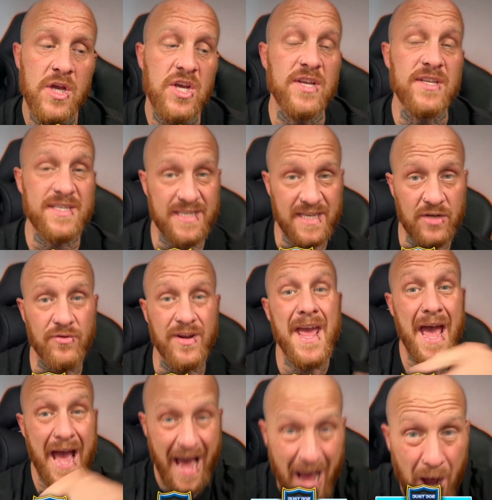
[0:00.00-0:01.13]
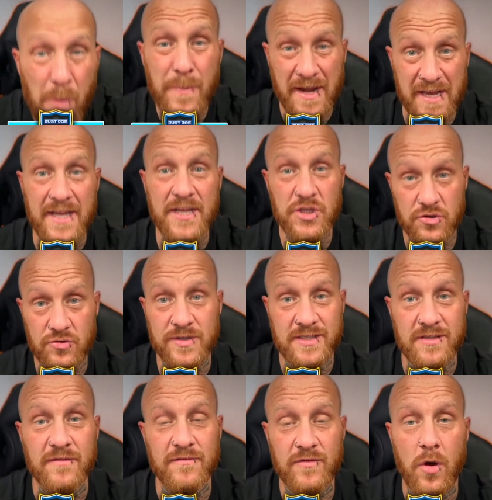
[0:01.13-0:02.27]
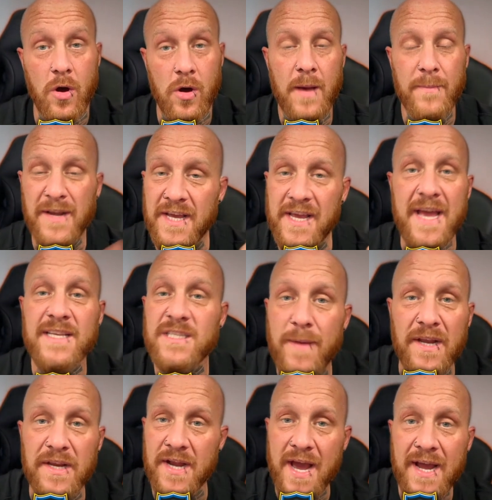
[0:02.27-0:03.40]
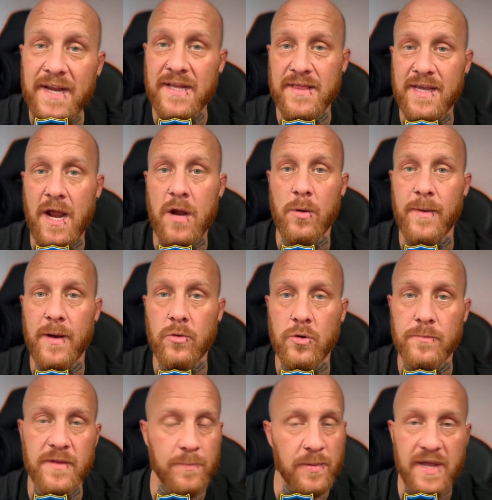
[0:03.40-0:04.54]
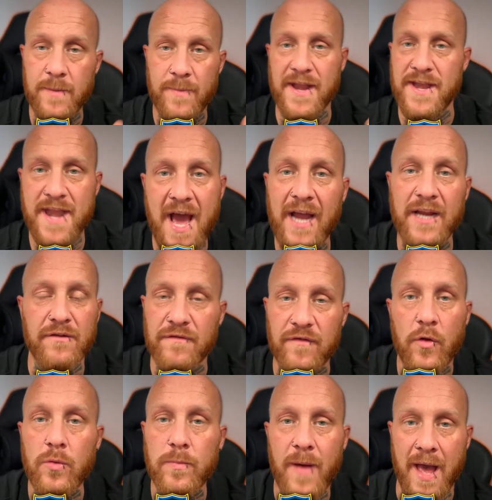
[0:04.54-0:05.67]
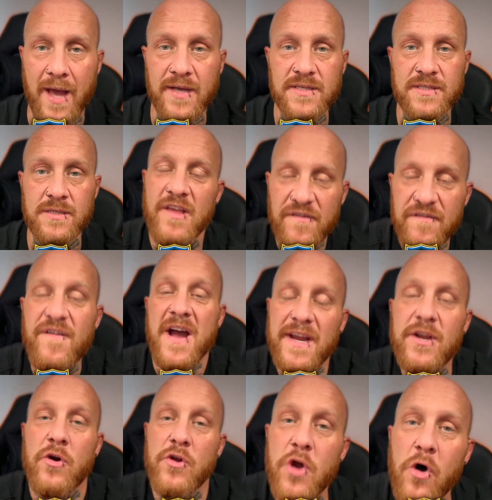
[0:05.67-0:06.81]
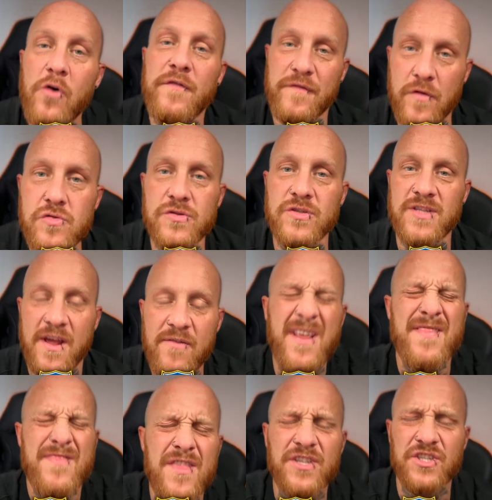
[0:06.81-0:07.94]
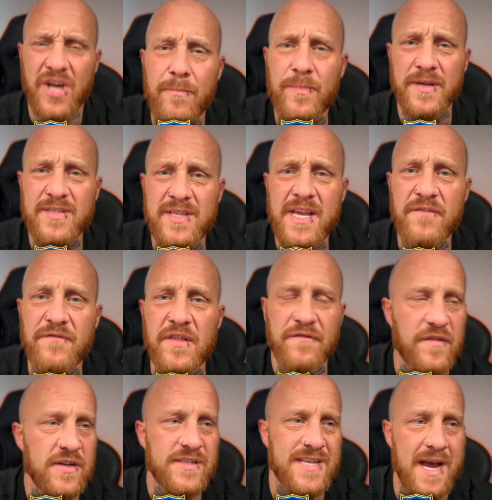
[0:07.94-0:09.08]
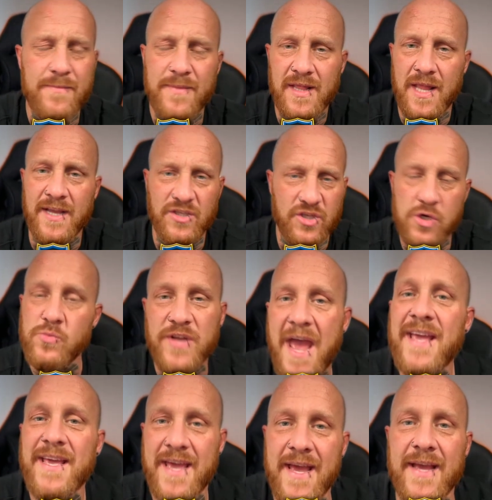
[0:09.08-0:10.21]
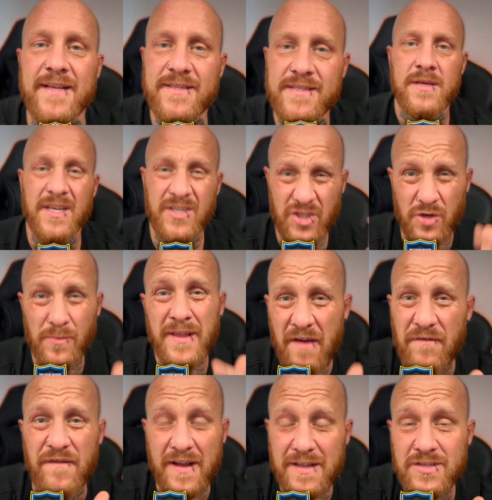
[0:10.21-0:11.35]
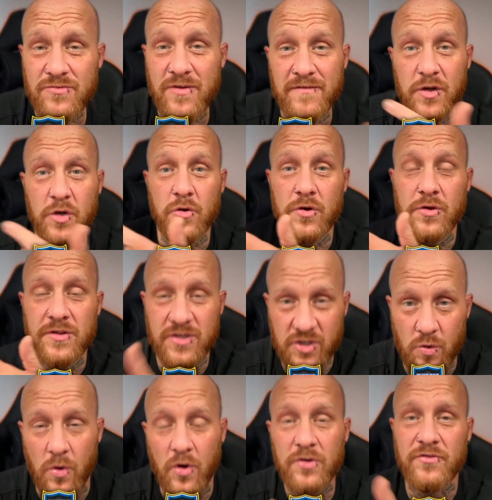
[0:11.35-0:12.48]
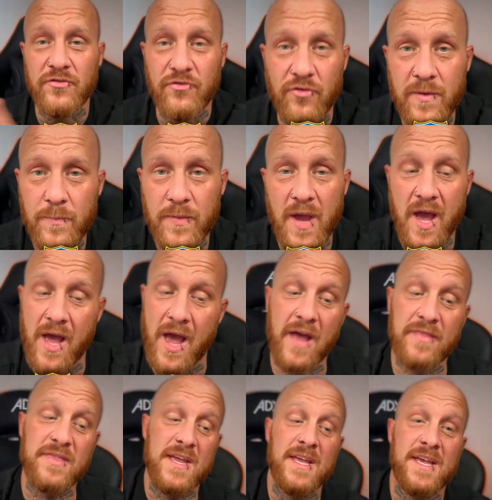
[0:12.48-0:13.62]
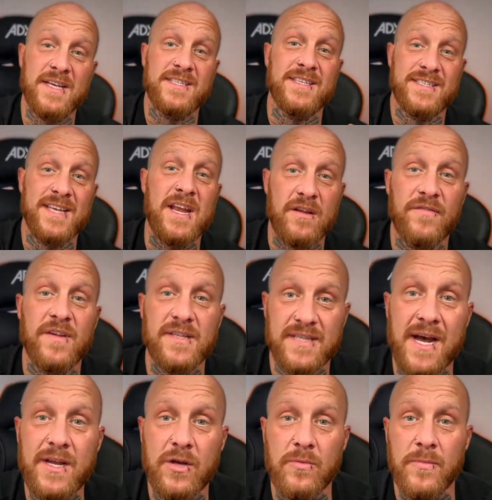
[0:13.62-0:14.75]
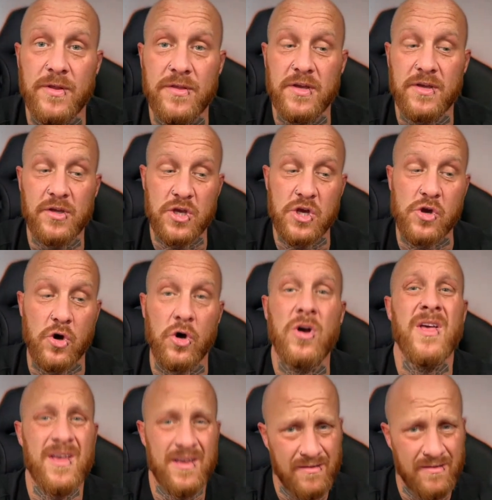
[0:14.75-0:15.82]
considering how many injuries they've got. I mean, against Man United in the Carabao Cup, they played about 9 fullbacks. They're fighting on all fronts. They're in the Champions League for the first time in like 2 decades. Yes, some of their fans are having a go at the squad and Trippier. I think it's a sense of entitlement that you go,